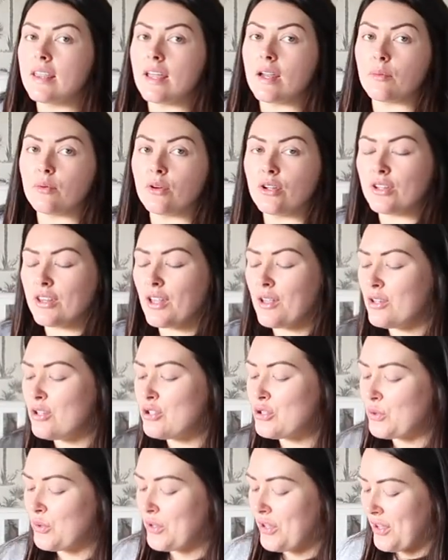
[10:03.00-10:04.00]
then we will then
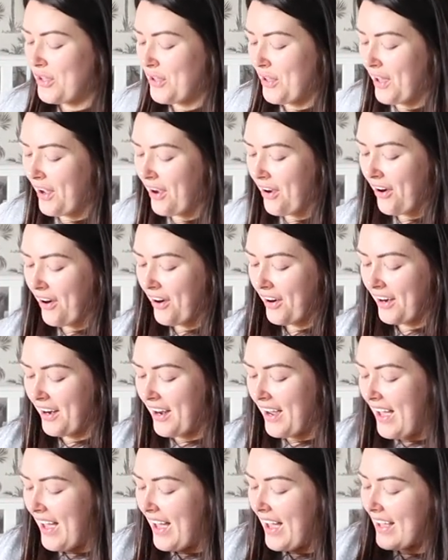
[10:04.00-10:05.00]
show you her
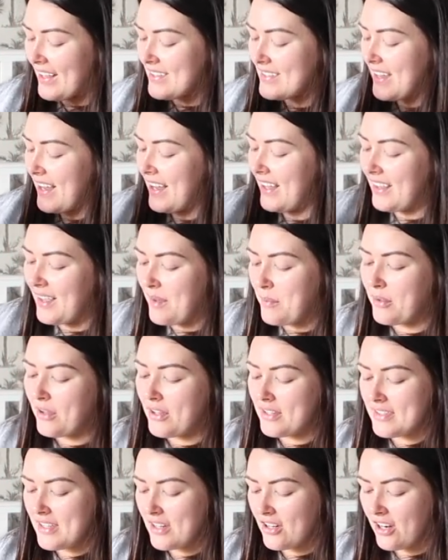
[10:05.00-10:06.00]
and Ella
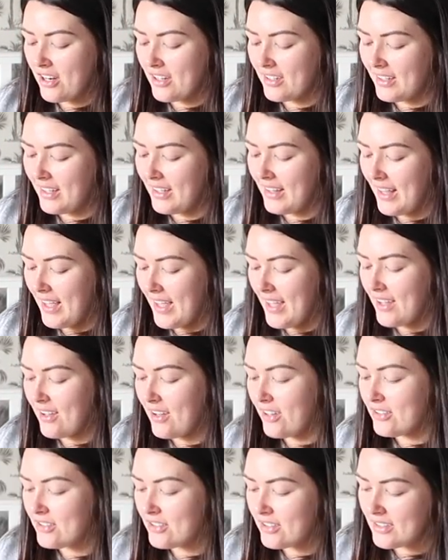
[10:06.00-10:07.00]
because they're currently lying
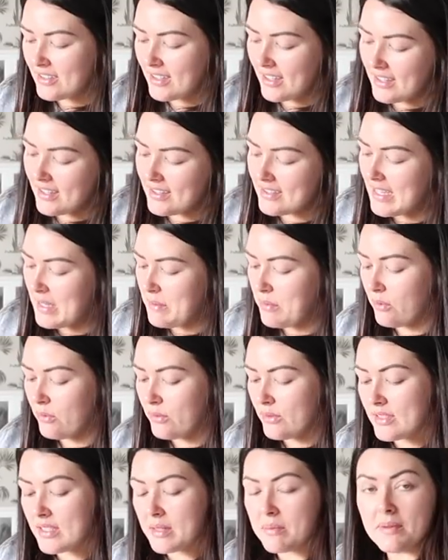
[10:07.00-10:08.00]
under the dining
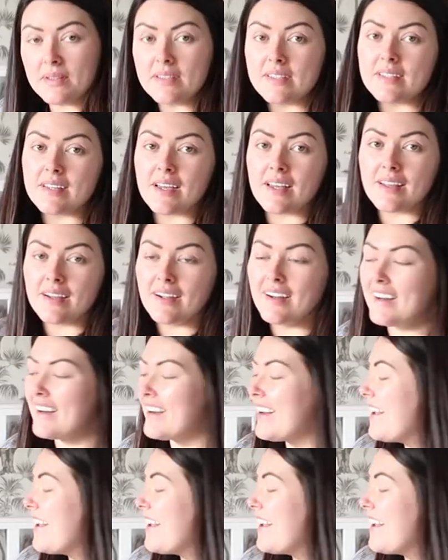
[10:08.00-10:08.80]
table sleeping together